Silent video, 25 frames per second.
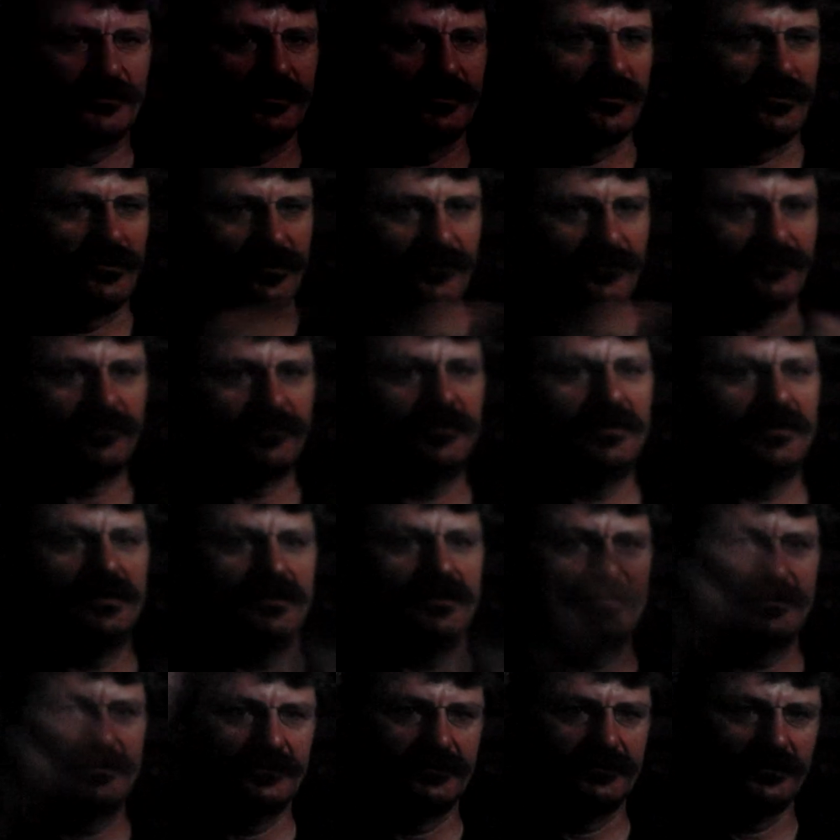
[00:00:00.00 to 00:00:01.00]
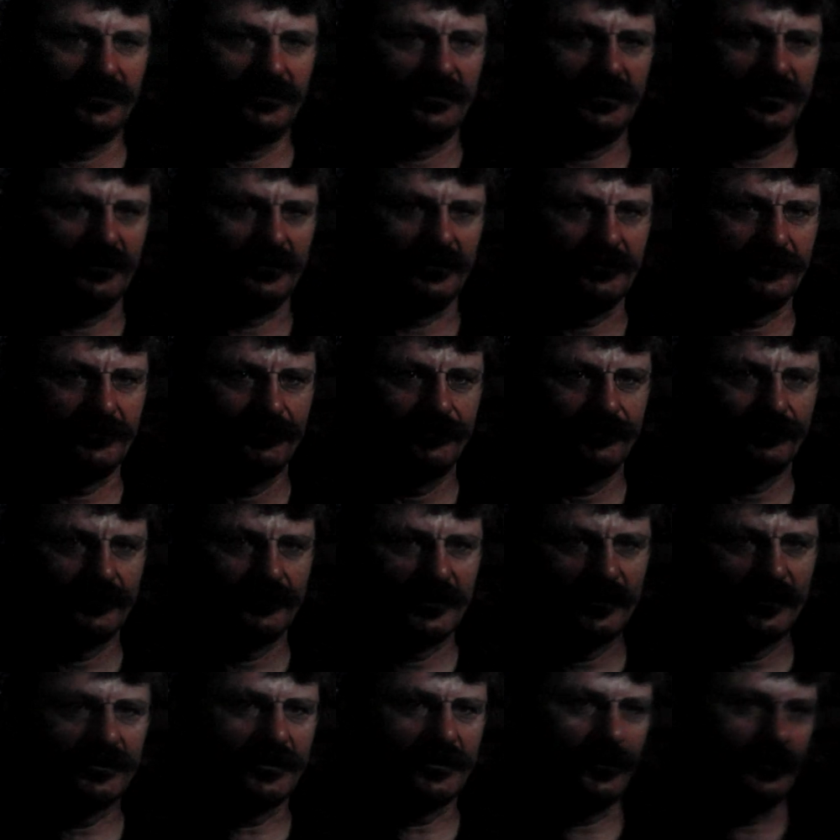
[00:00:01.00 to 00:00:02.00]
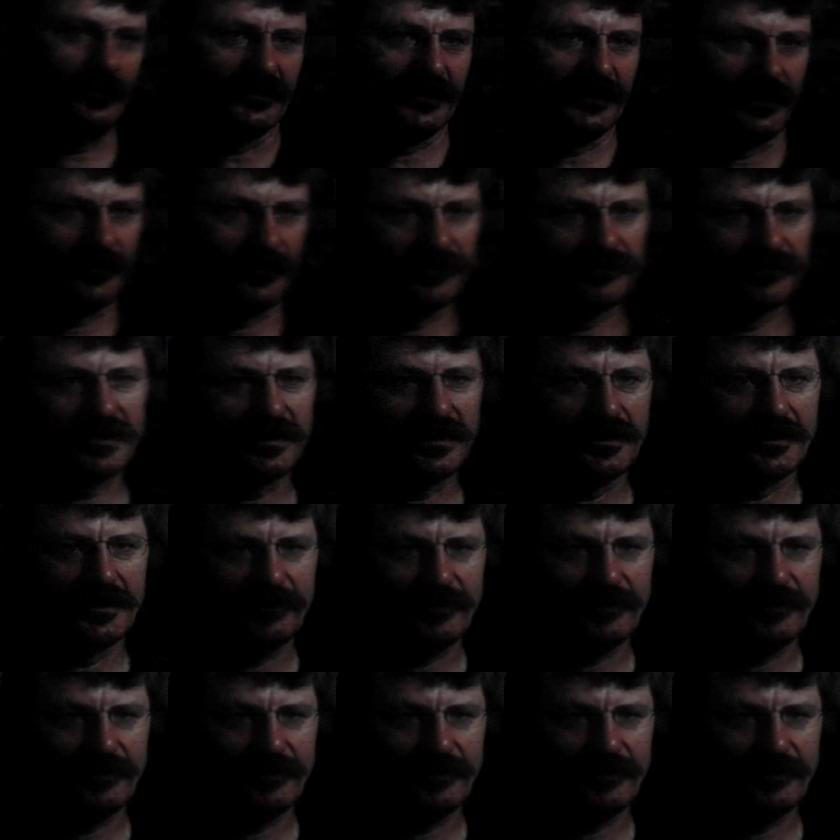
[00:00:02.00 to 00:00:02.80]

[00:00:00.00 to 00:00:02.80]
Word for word: We're going from here to there. It was almost like we're running a